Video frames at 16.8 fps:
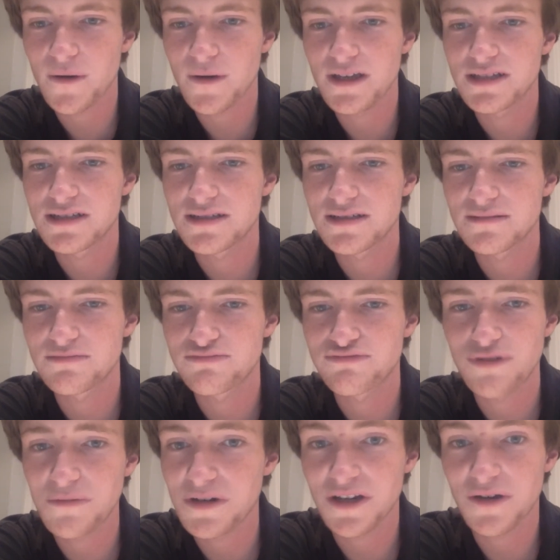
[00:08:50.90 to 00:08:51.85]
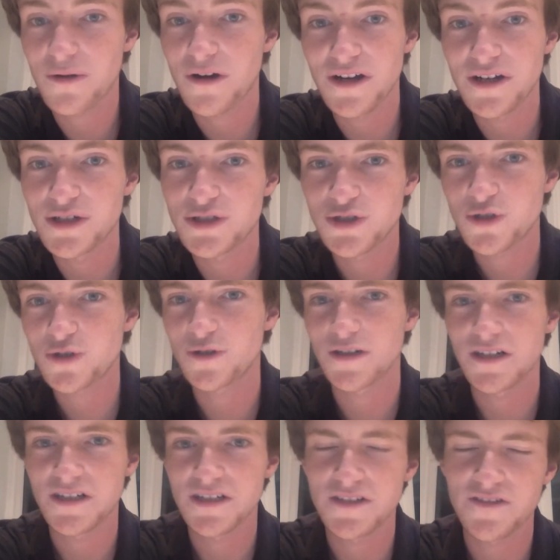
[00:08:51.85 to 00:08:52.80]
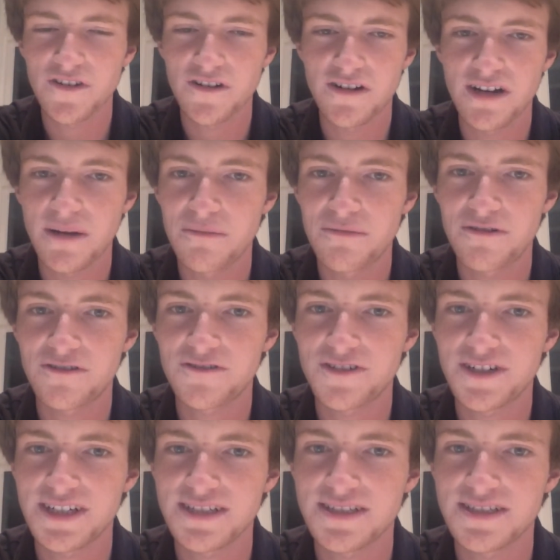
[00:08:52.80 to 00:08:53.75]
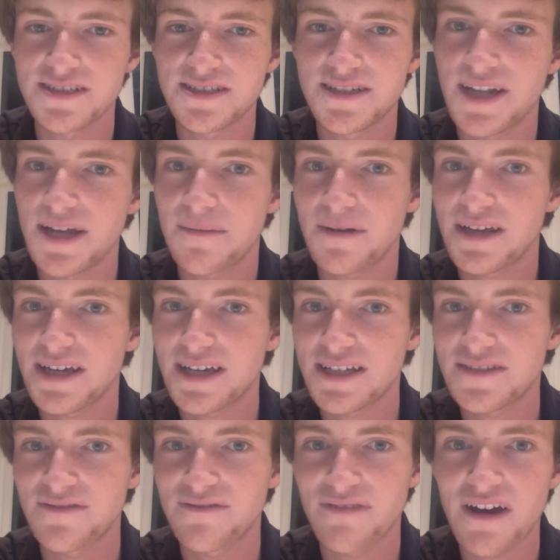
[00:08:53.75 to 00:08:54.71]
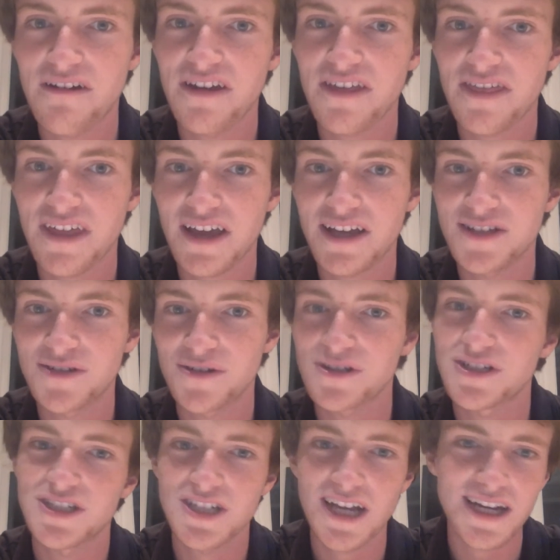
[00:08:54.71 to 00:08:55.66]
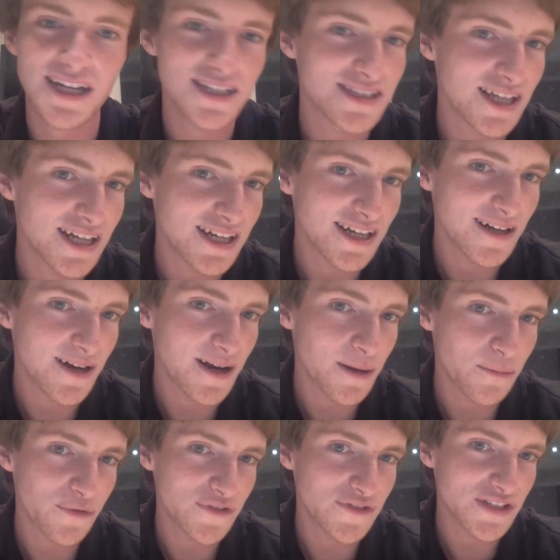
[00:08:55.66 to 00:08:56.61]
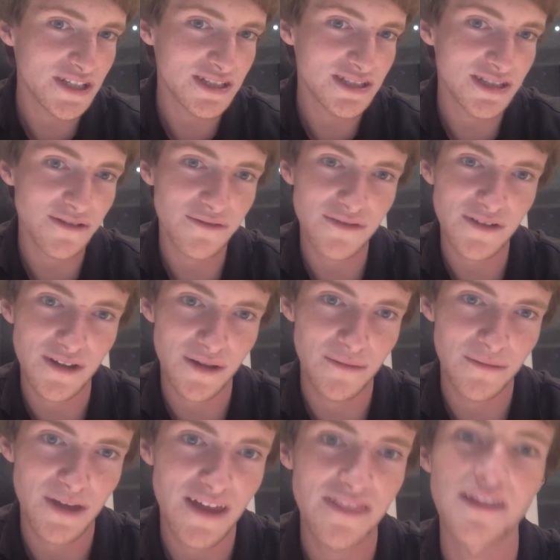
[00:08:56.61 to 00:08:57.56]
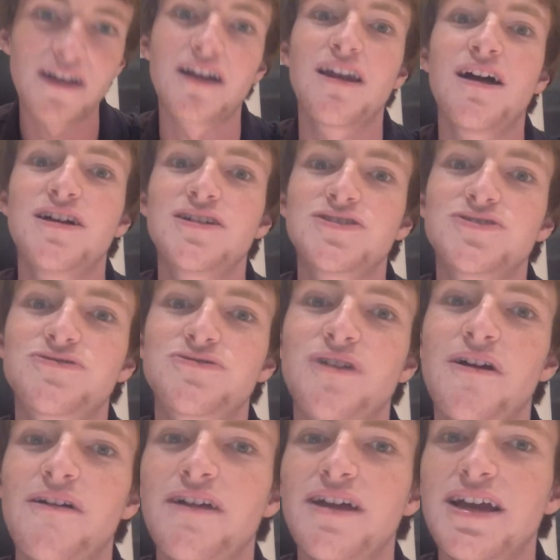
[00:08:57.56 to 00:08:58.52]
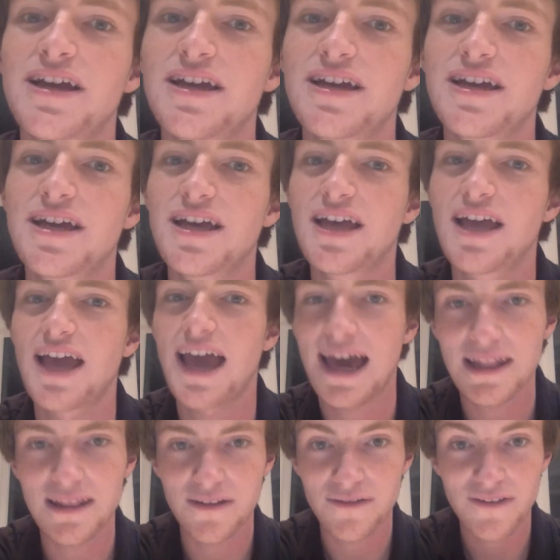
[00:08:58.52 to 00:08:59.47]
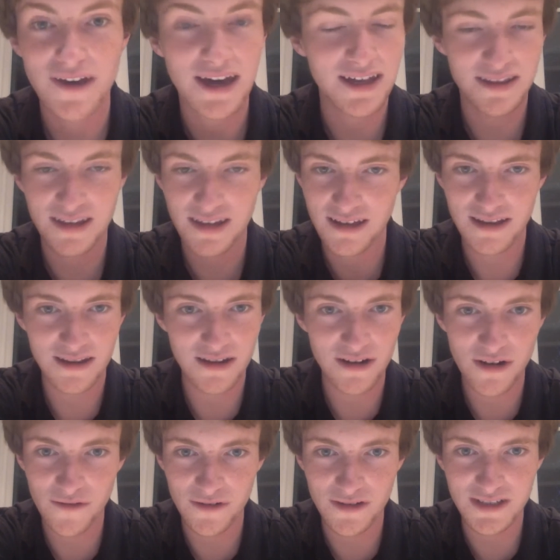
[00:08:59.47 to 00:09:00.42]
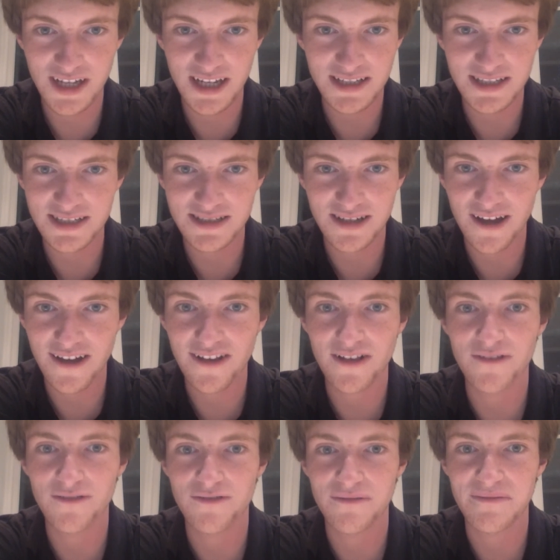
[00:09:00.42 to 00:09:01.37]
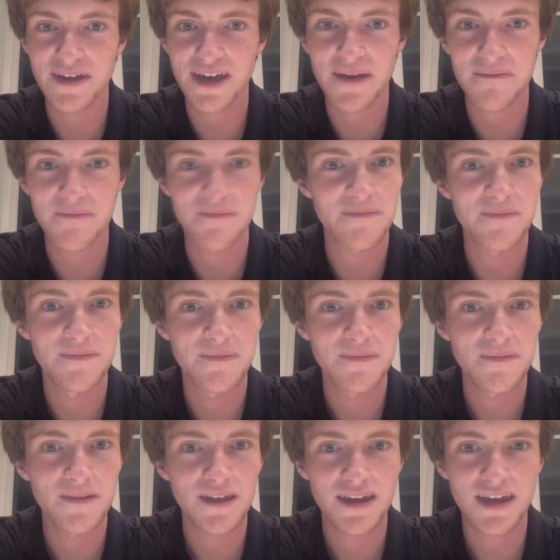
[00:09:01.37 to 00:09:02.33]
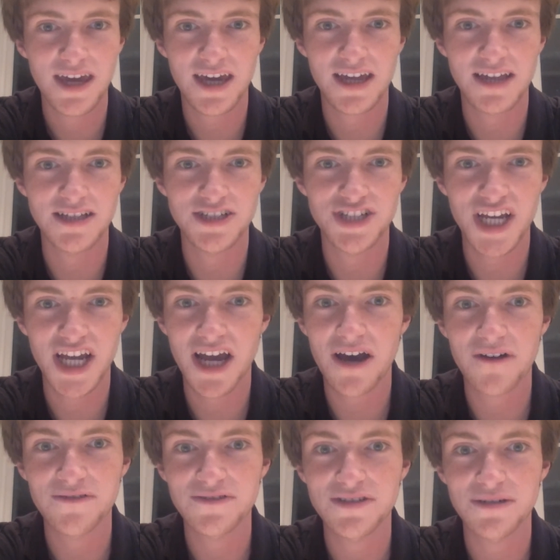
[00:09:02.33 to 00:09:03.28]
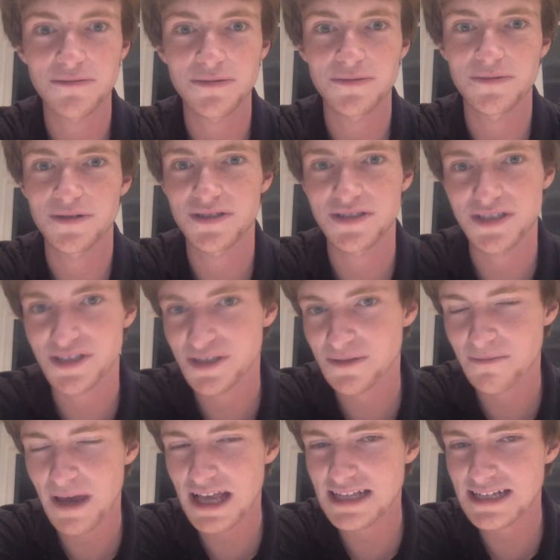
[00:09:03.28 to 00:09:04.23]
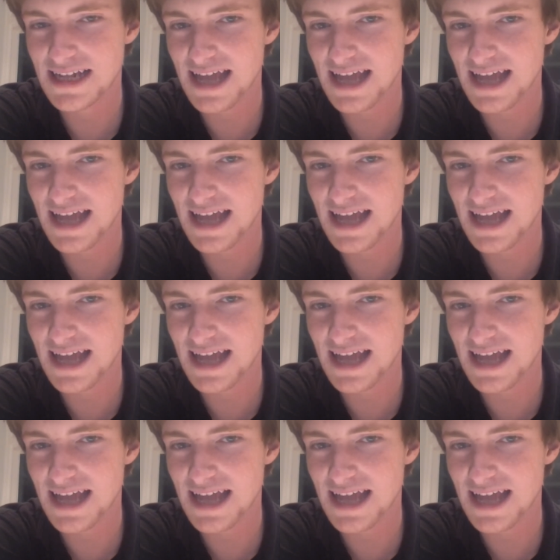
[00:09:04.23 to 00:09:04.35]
who is probably quite notorious for a number of reasons, namely his very thick Scottish accent in the number of scenes in the film, and the glass throwing, and the fact that the novel takes its title from him, kicking the shit out of someone because he's just met his